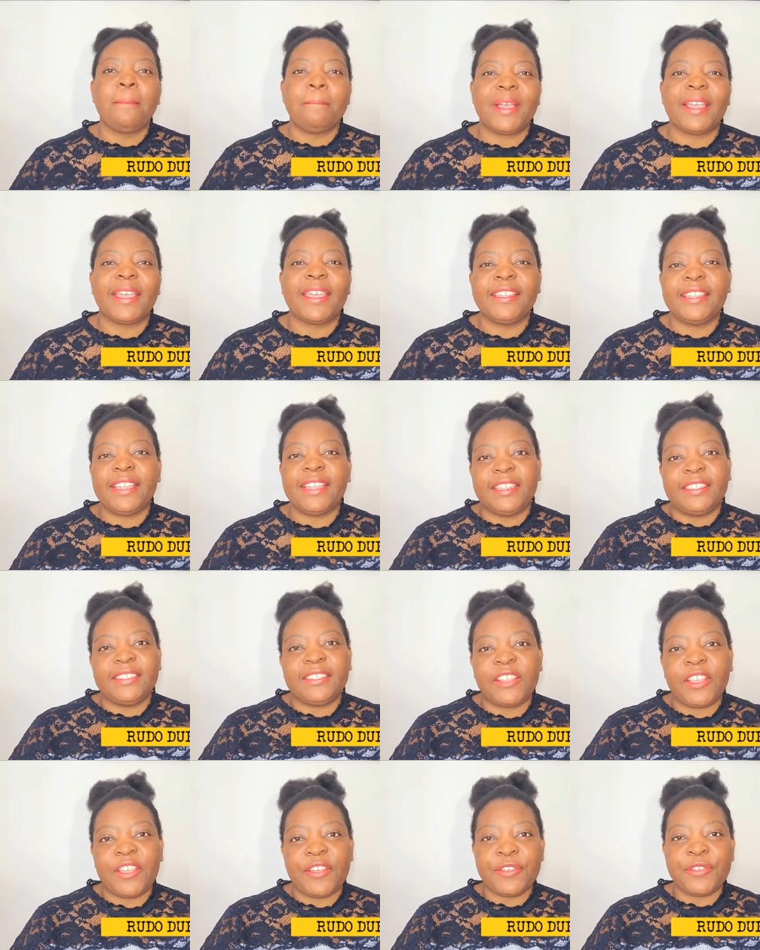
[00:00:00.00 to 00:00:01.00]
market, and
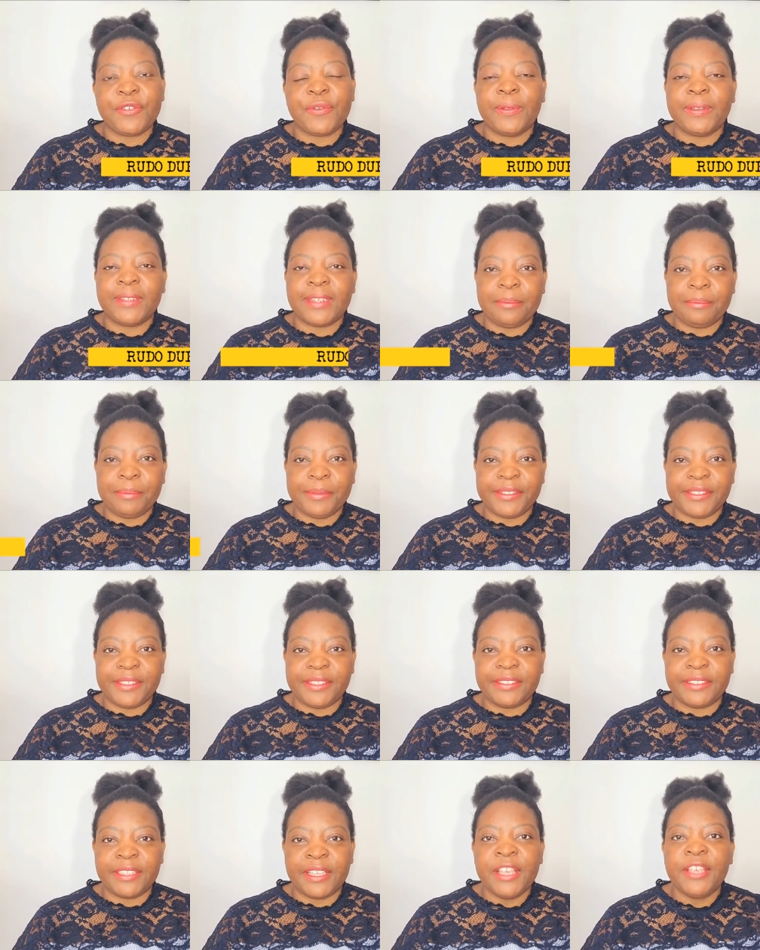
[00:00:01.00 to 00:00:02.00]
scale your online
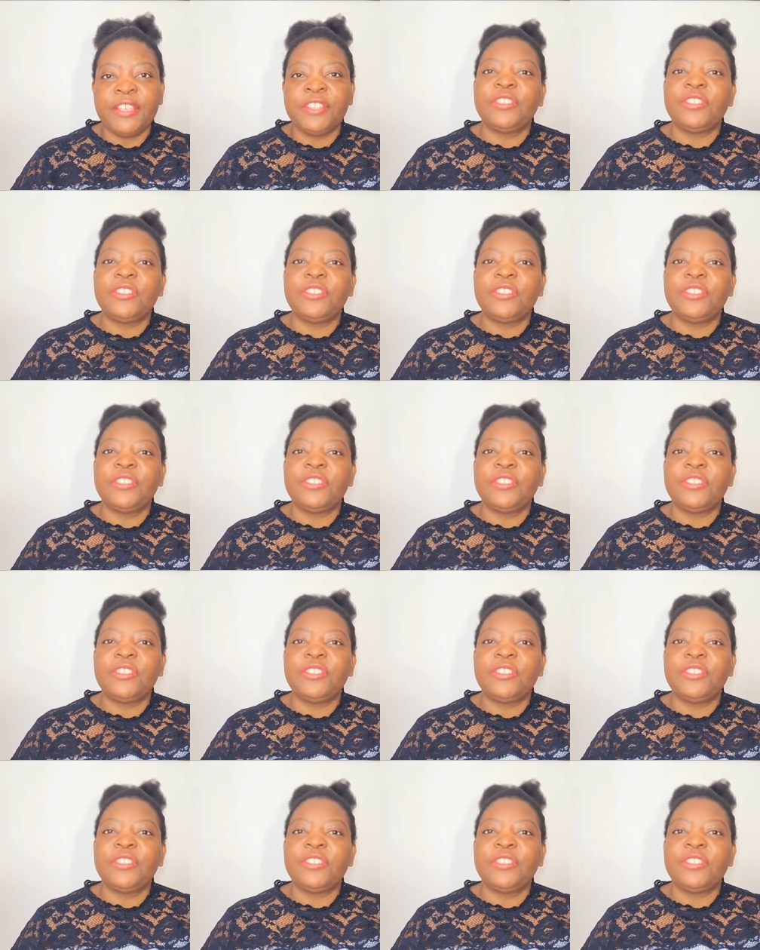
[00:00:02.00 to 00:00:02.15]
business.